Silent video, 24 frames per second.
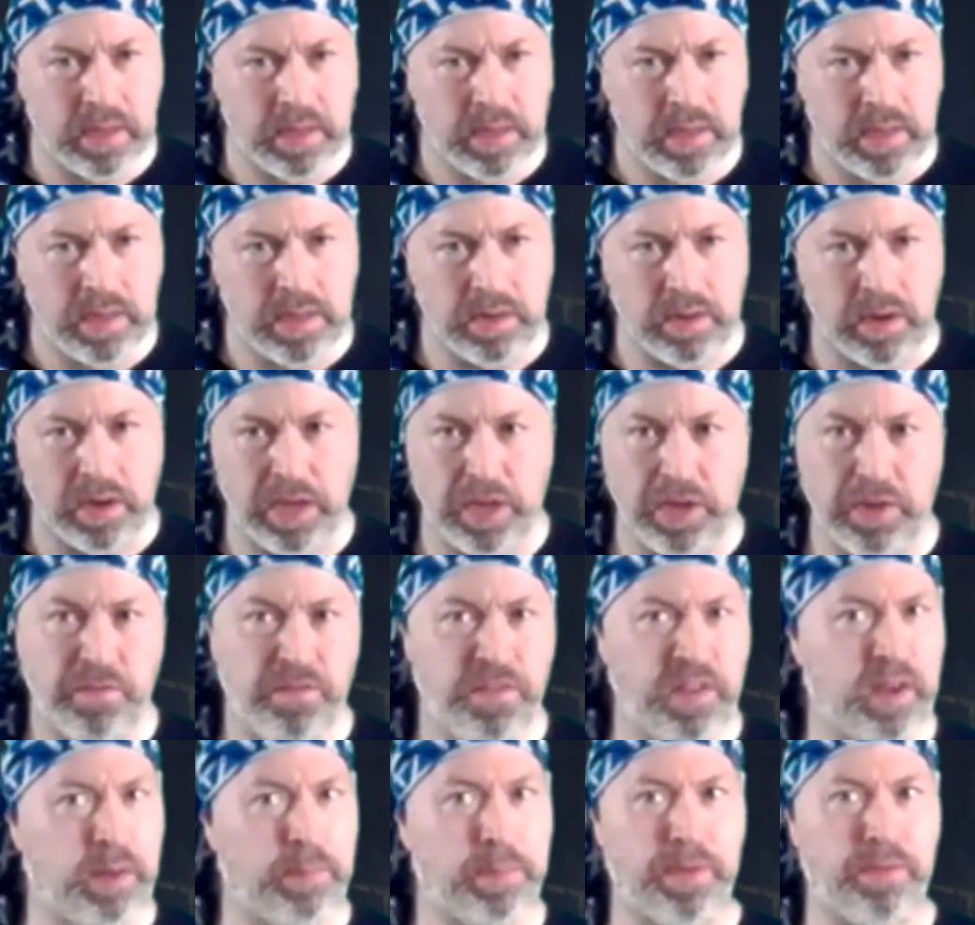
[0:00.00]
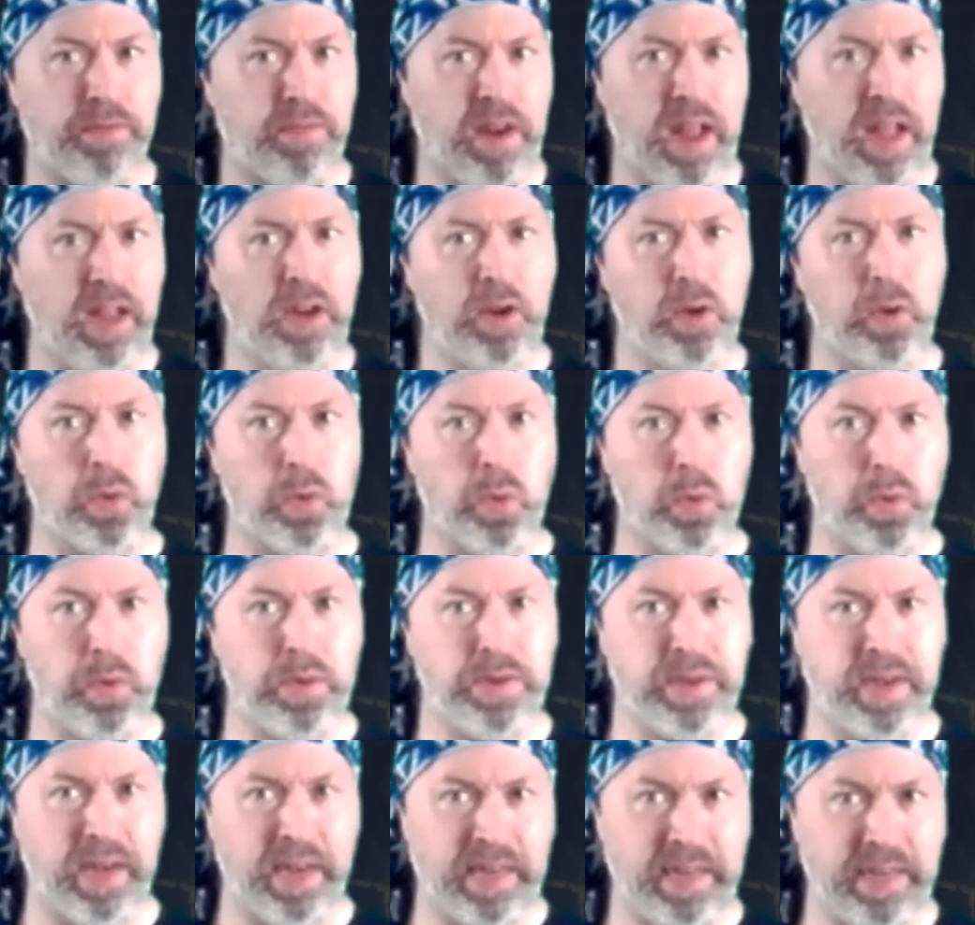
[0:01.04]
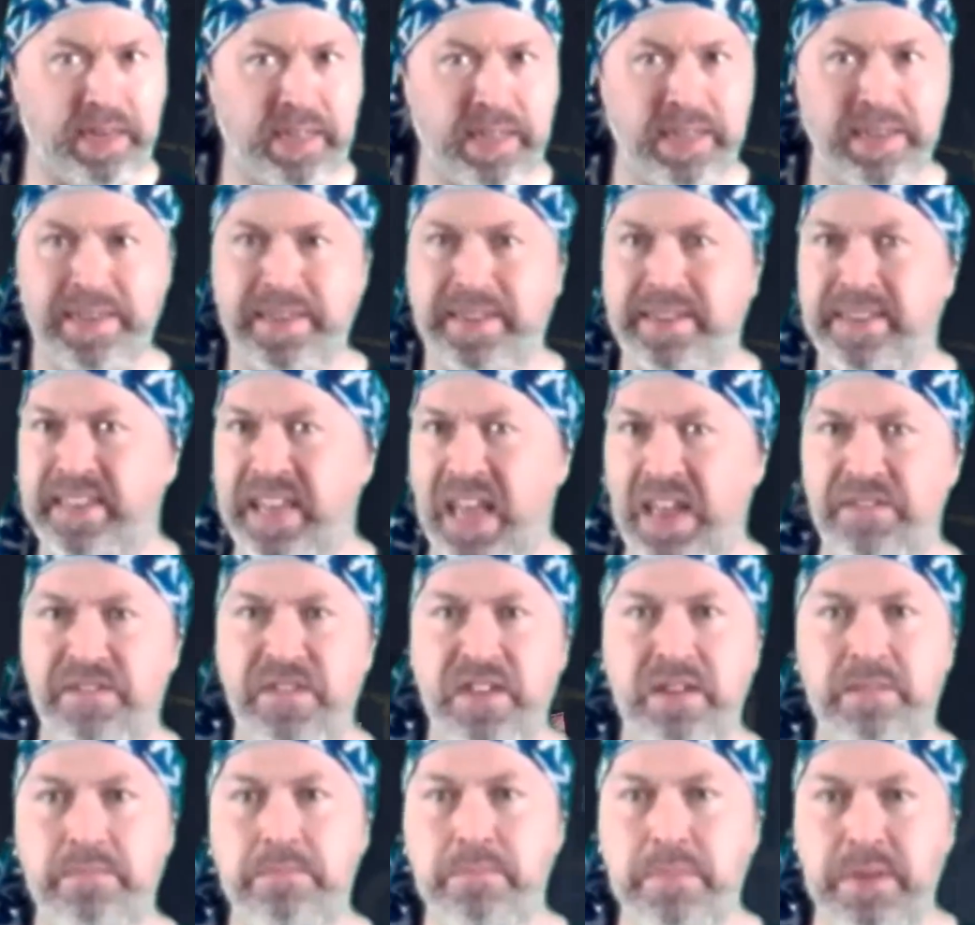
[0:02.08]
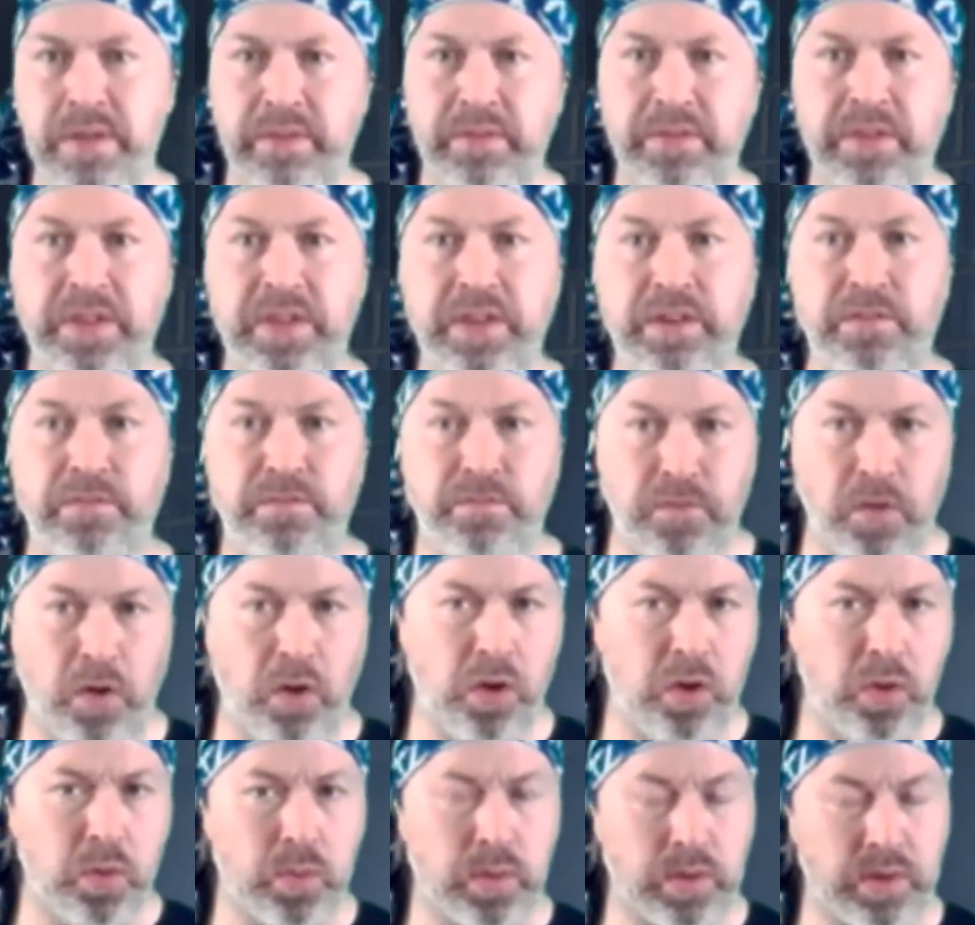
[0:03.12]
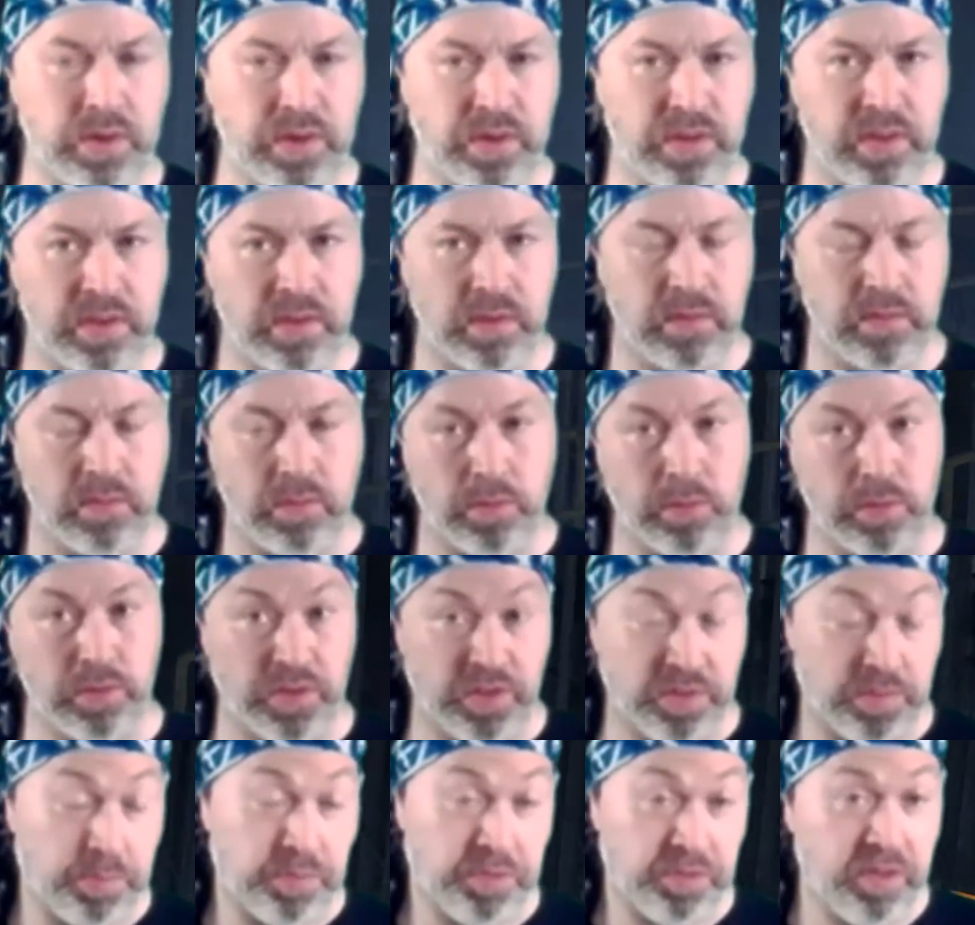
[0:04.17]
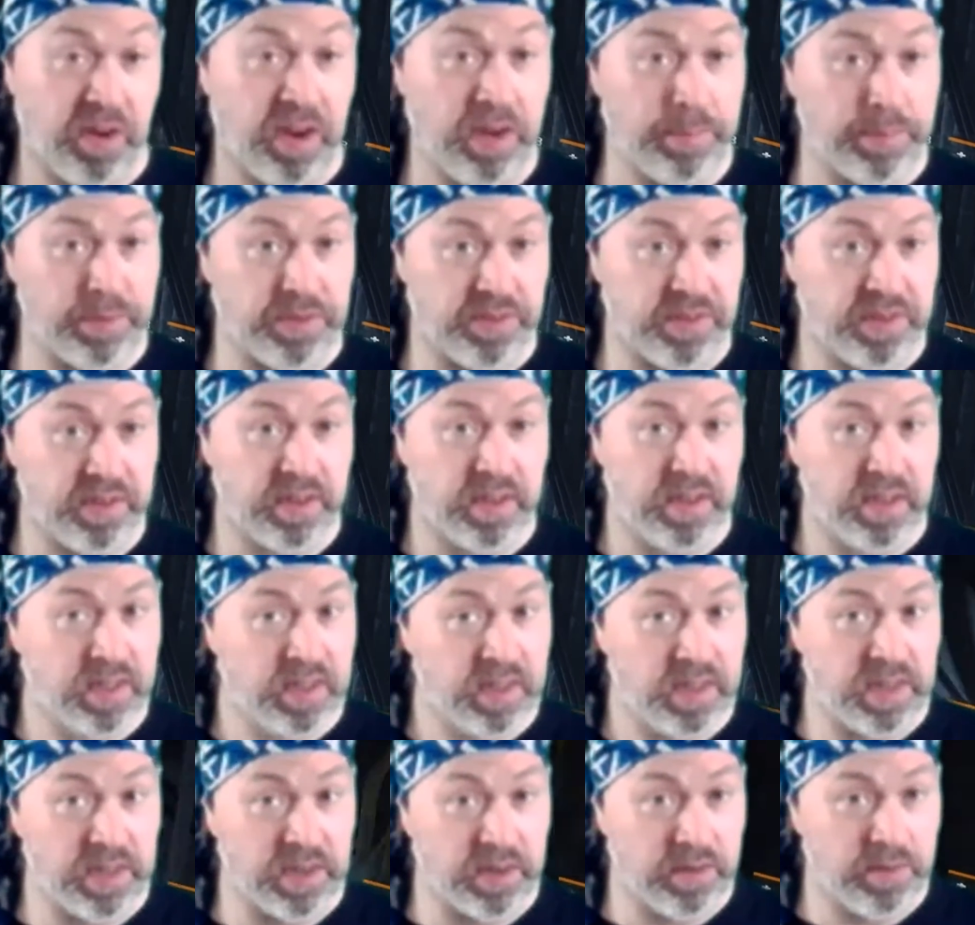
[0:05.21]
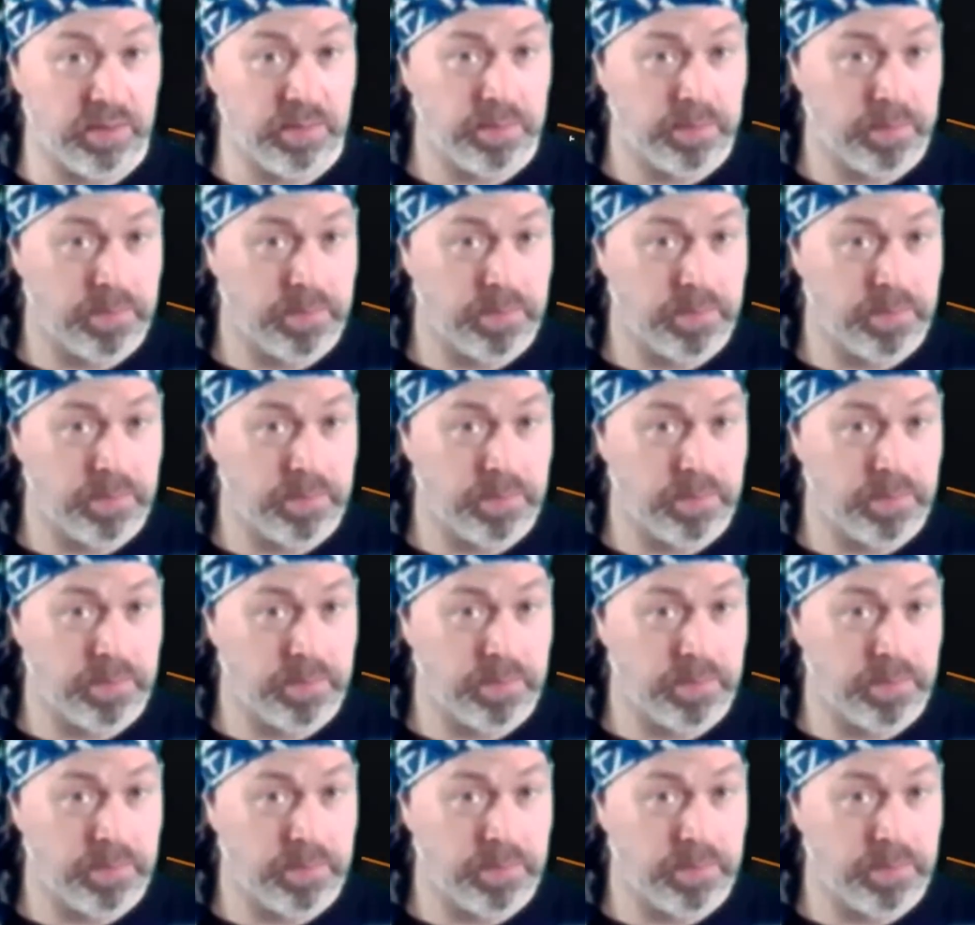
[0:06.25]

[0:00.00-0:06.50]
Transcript: you know, like Philip DeFranco, who has like 7 million followers or subscribers, you know.